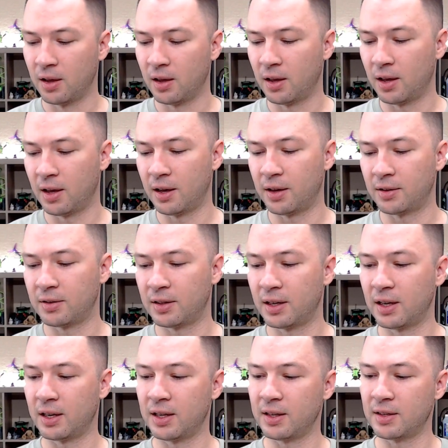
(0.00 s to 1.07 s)
and
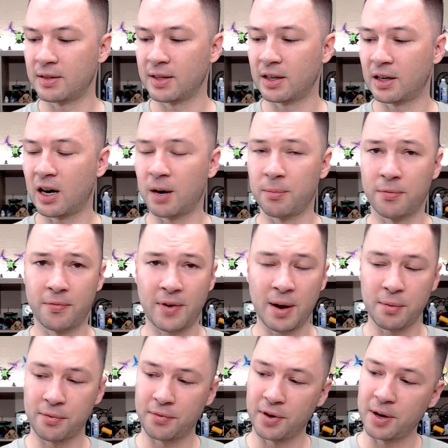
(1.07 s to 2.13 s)
it is a carbon
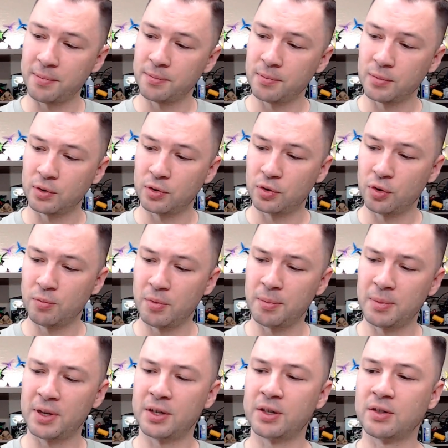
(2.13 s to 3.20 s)
fiber frame,
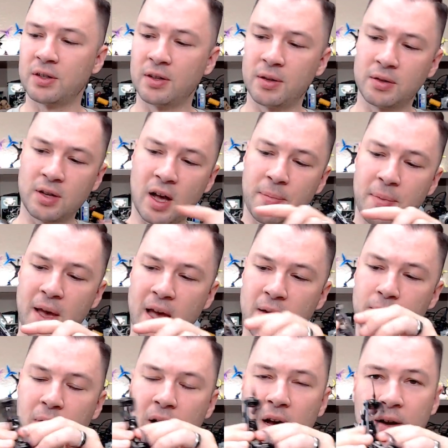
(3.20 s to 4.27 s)
2mm on the top
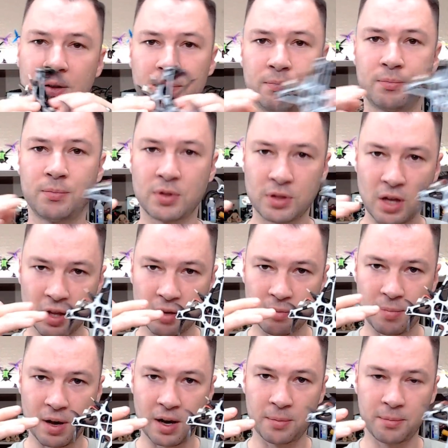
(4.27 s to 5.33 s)
and bottom, solid
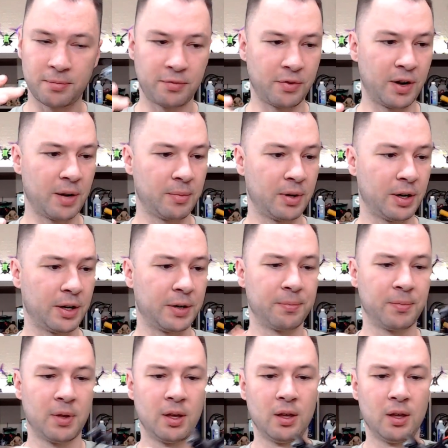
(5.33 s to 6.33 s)
bottom frame here.